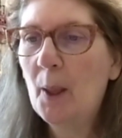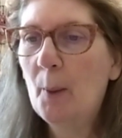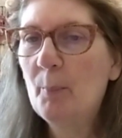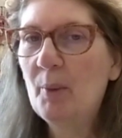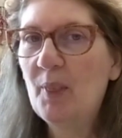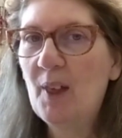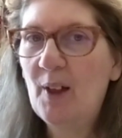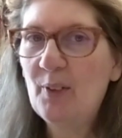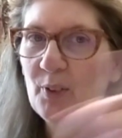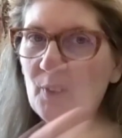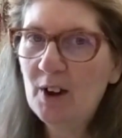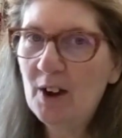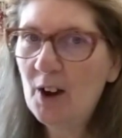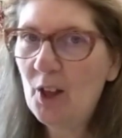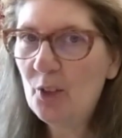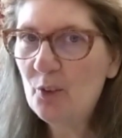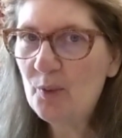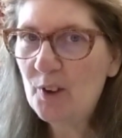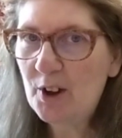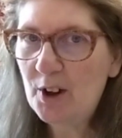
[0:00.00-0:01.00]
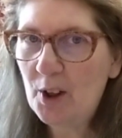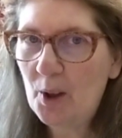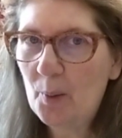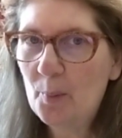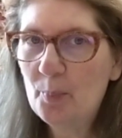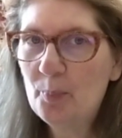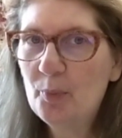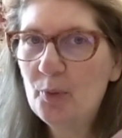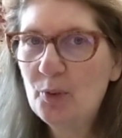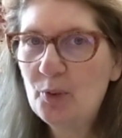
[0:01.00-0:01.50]
but that's in another video.
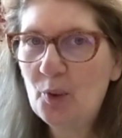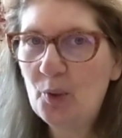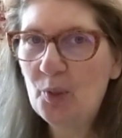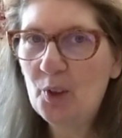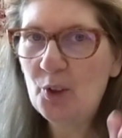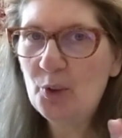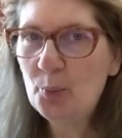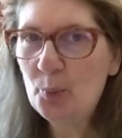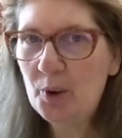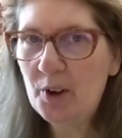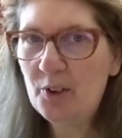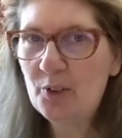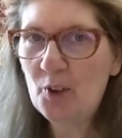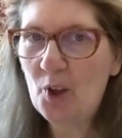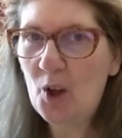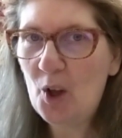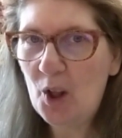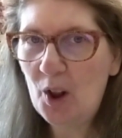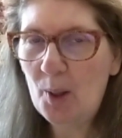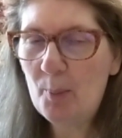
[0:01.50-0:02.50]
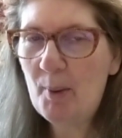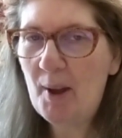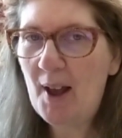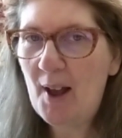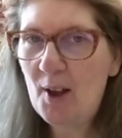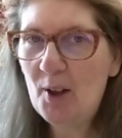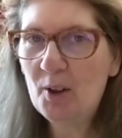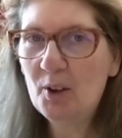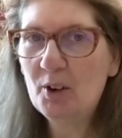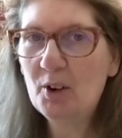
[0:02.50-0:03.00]
So this one is all
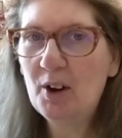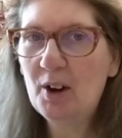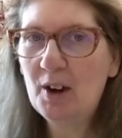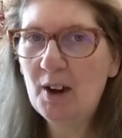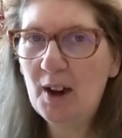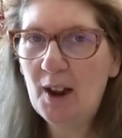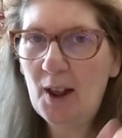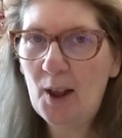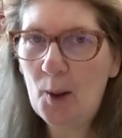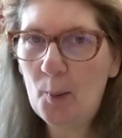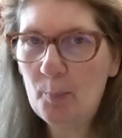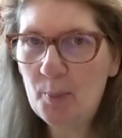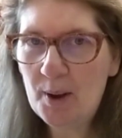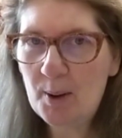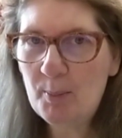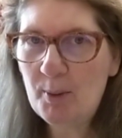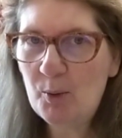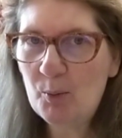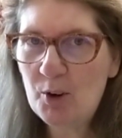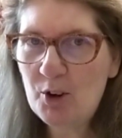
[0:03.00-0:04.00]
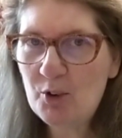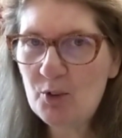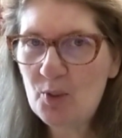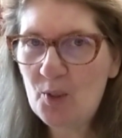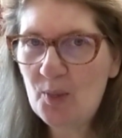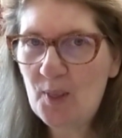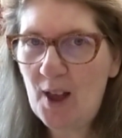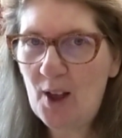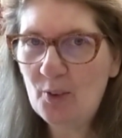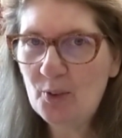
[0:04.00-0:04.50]
about helping me reach
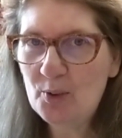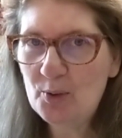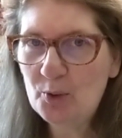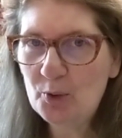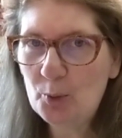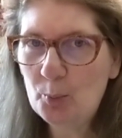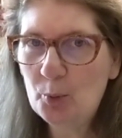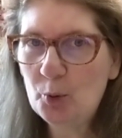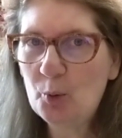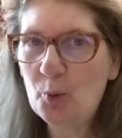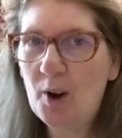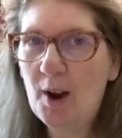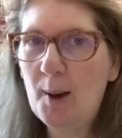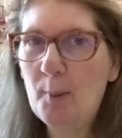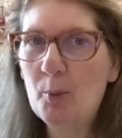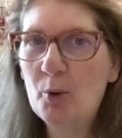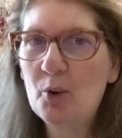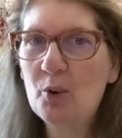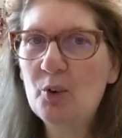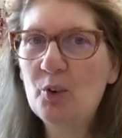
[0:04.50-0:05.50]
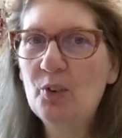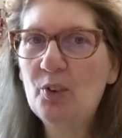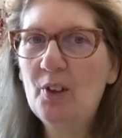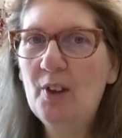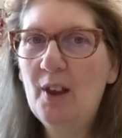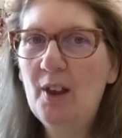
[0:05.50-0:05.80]
the 1,000 subscribers